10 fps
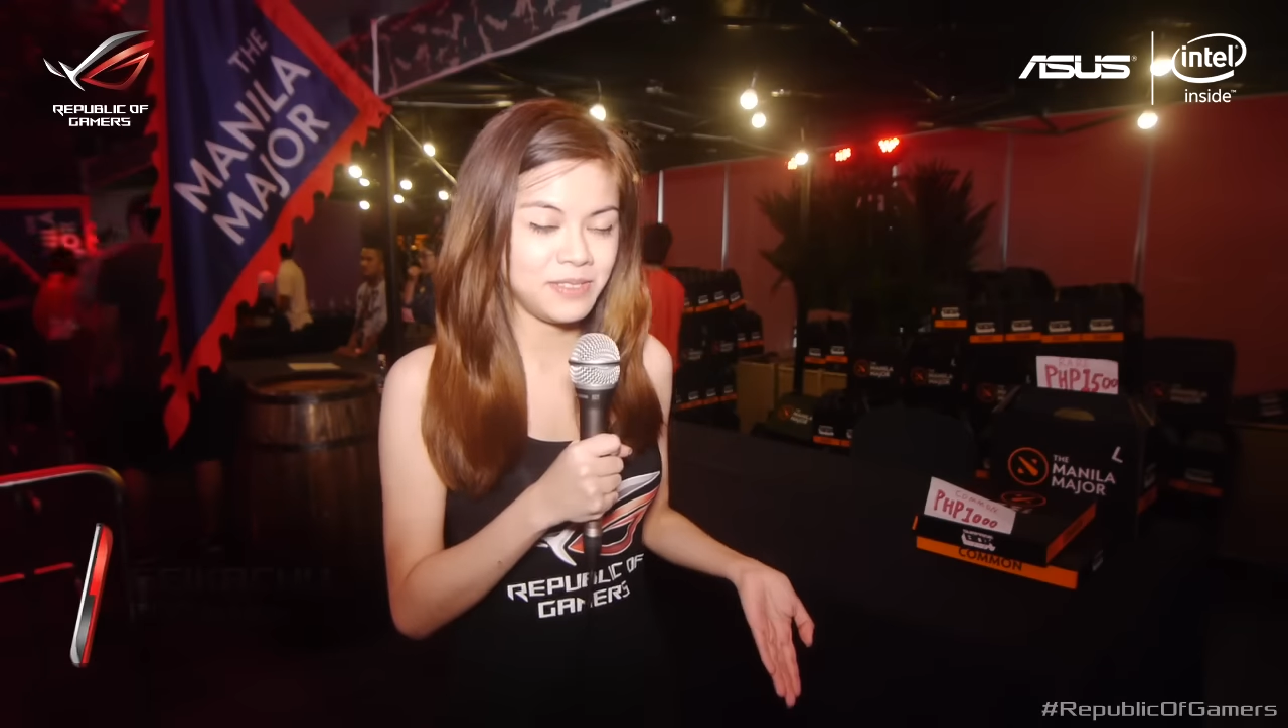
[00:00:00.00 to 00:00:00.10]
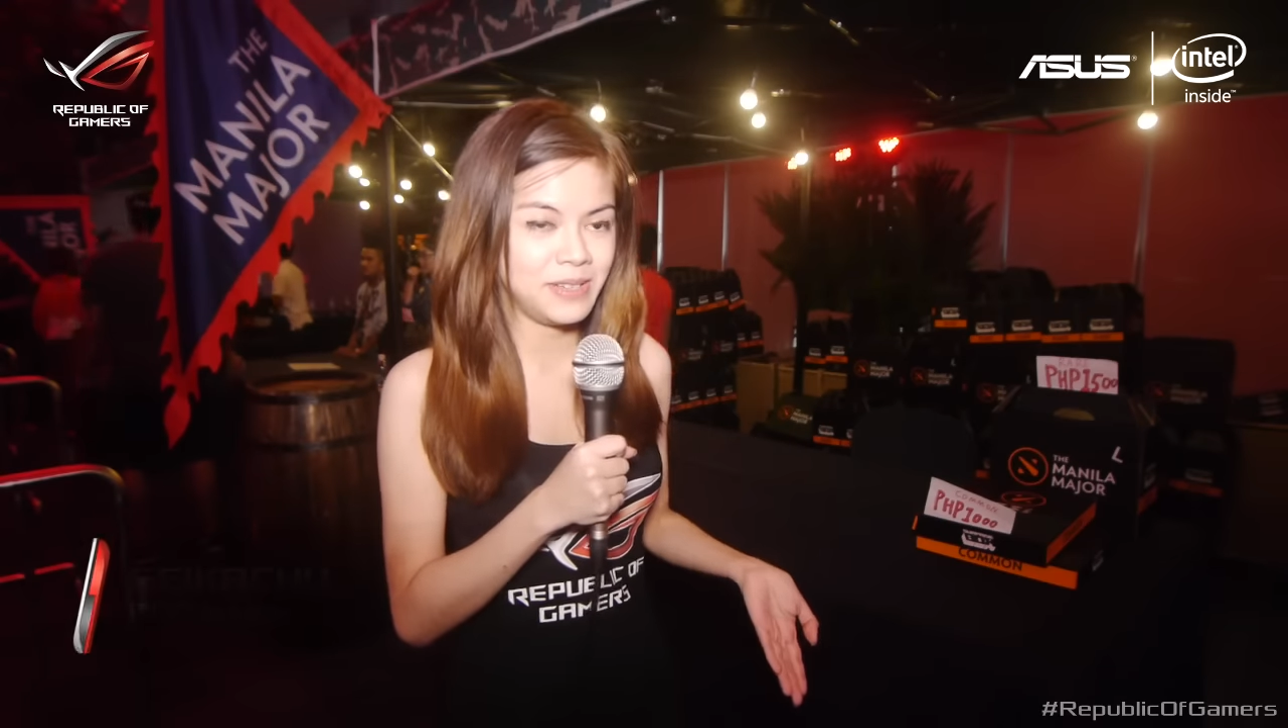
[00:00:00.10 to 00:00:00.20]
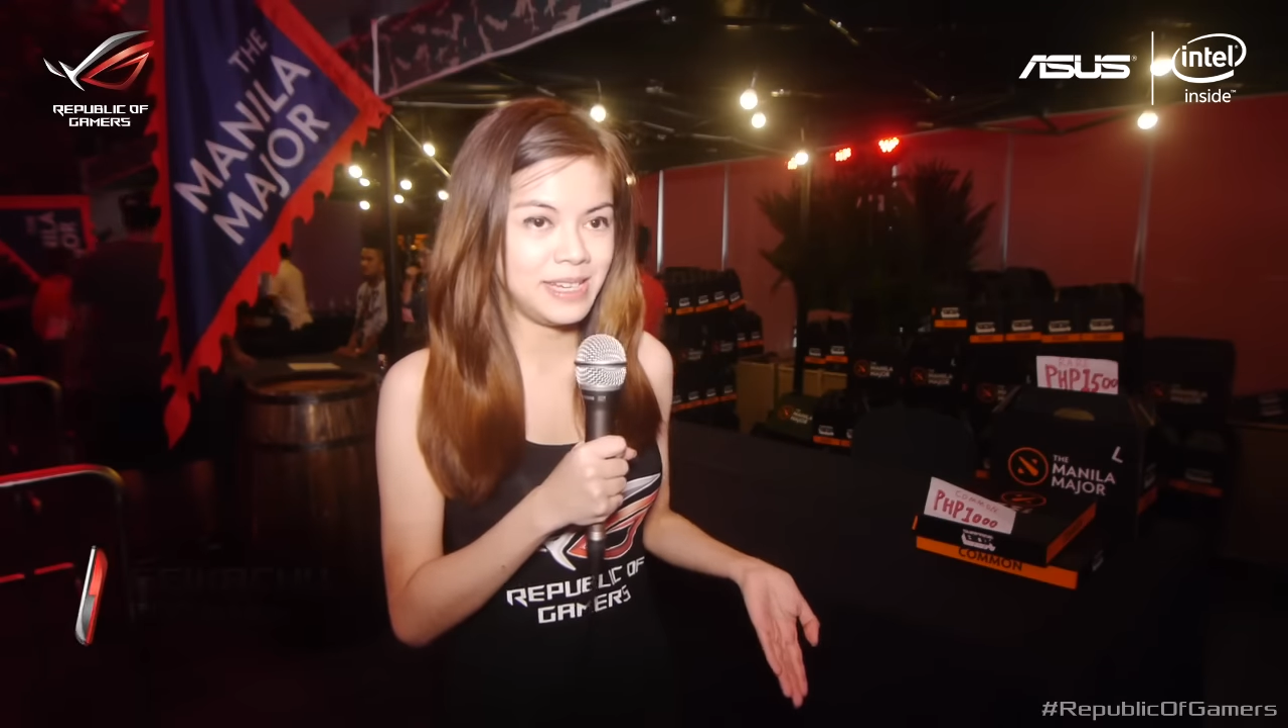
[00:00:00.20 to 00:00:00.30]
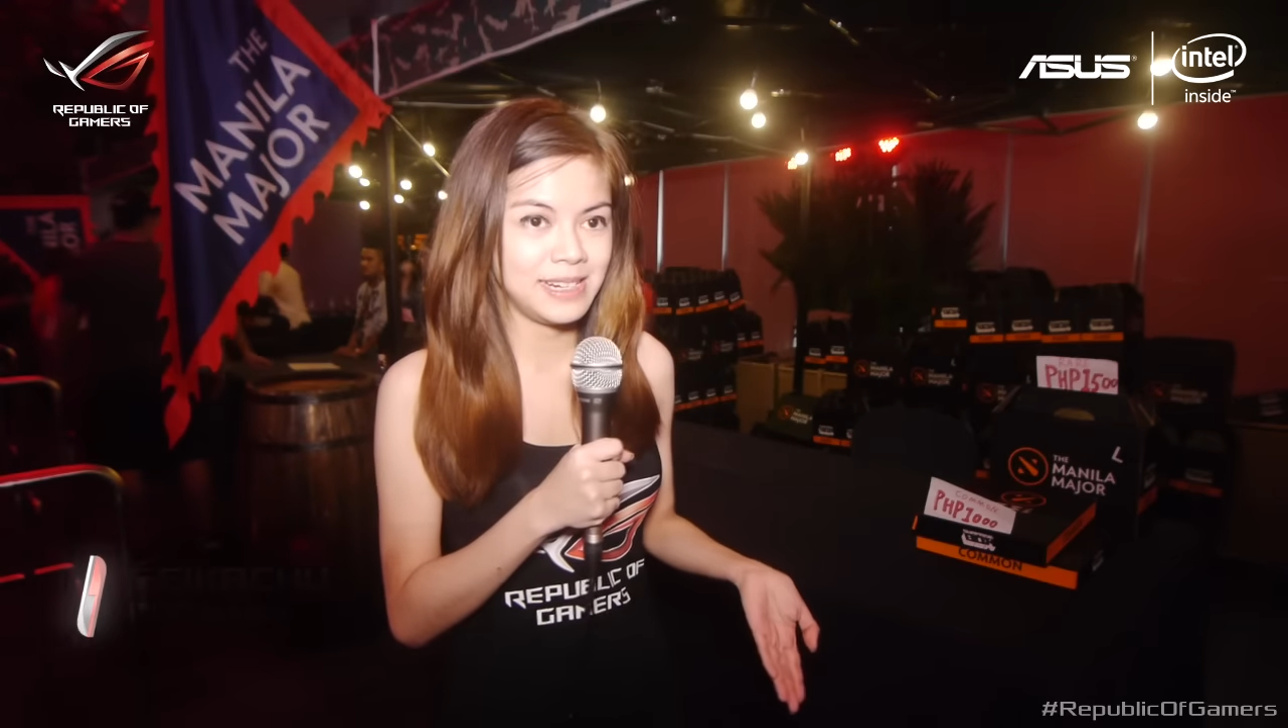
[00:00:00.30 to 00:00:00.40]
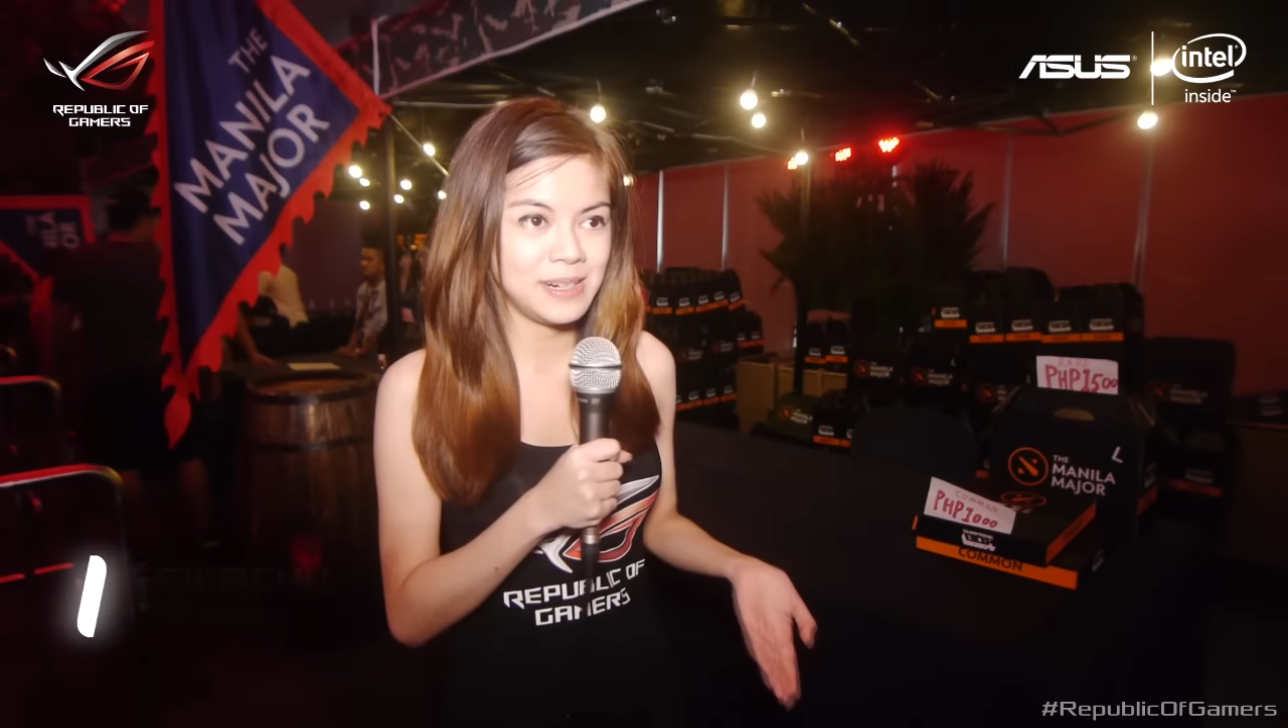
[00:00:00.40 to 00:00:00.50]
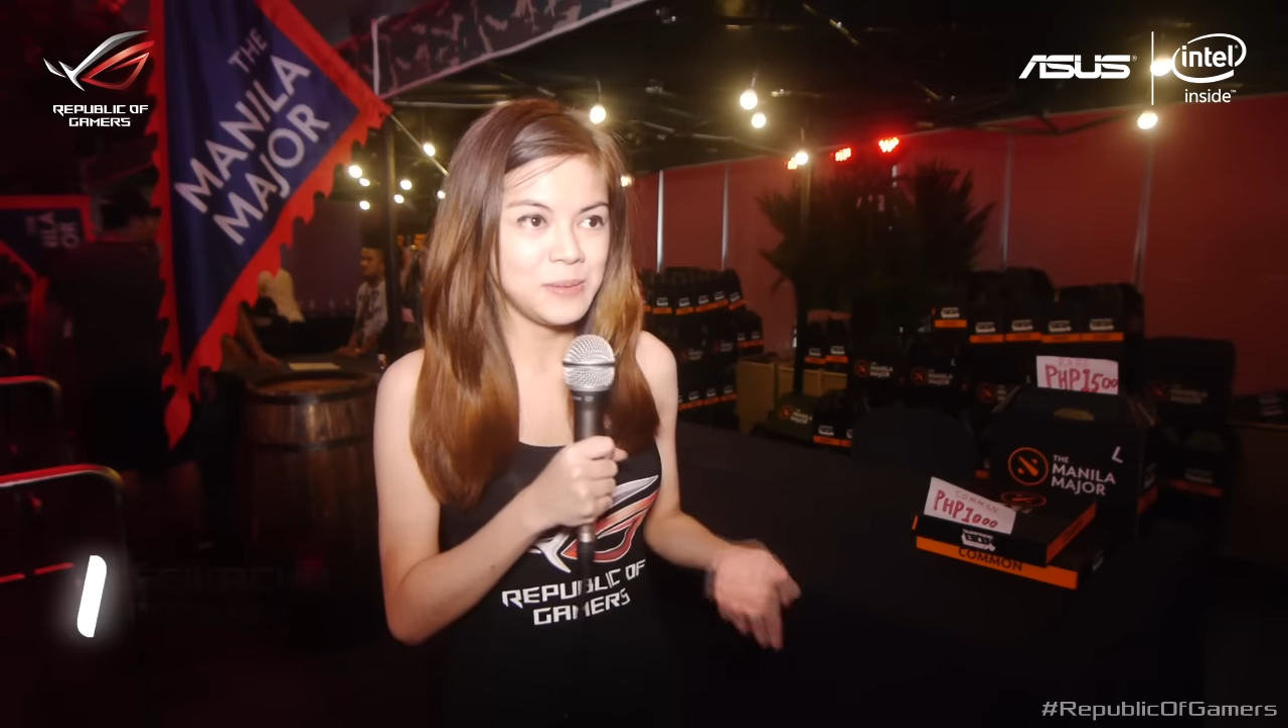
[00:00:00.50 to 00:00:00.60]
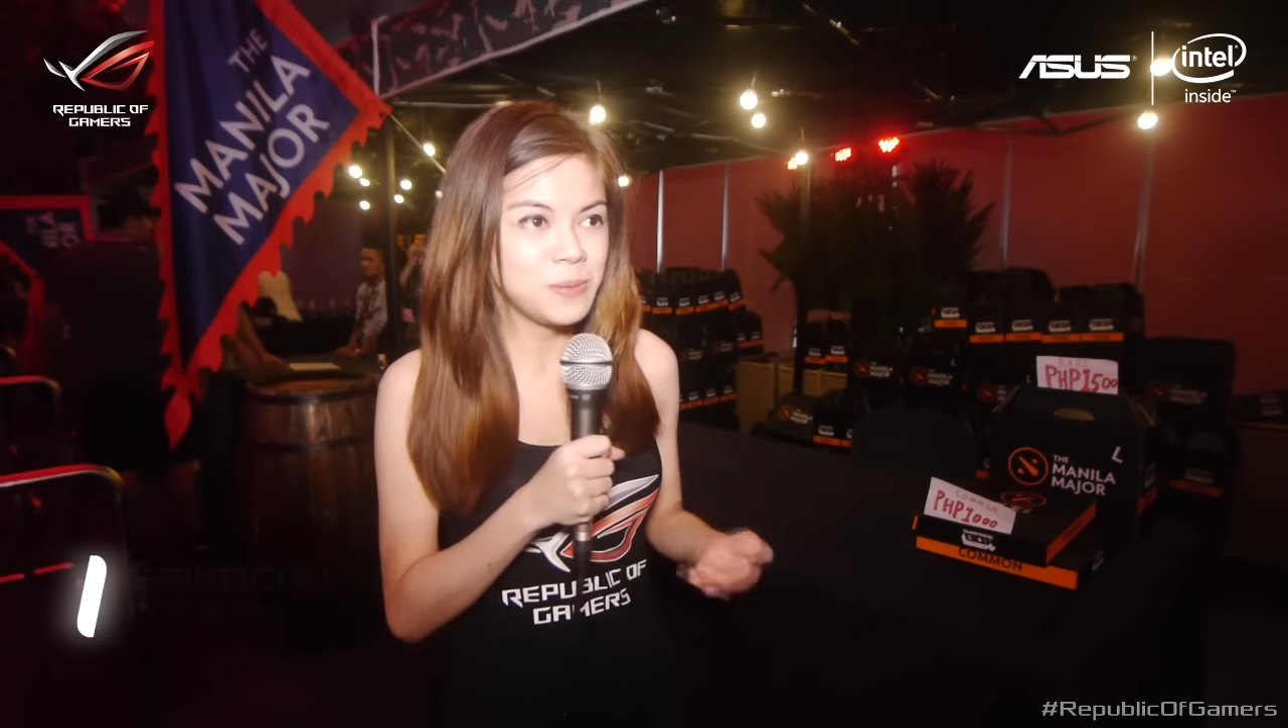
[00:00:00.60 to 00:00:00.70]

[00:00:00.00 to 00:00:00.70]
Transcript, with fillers: event,